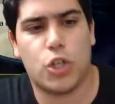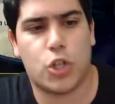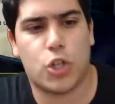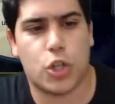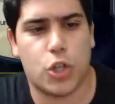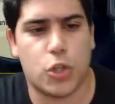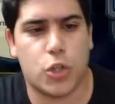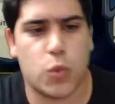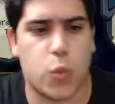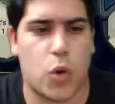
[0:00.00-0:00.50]

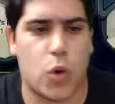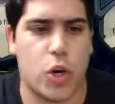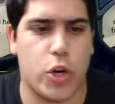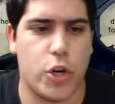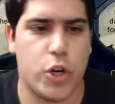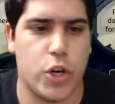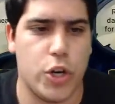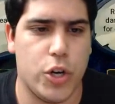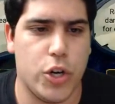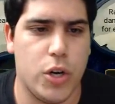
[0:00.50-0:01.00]
Curse
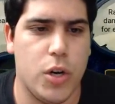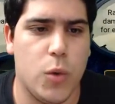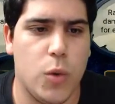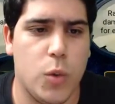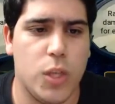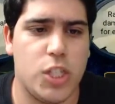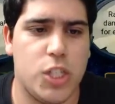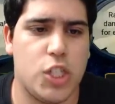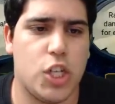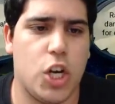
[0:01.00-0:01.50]
Warrior
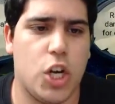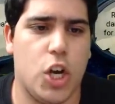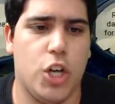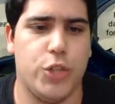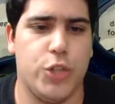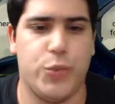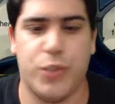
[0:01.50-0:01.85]
with charge,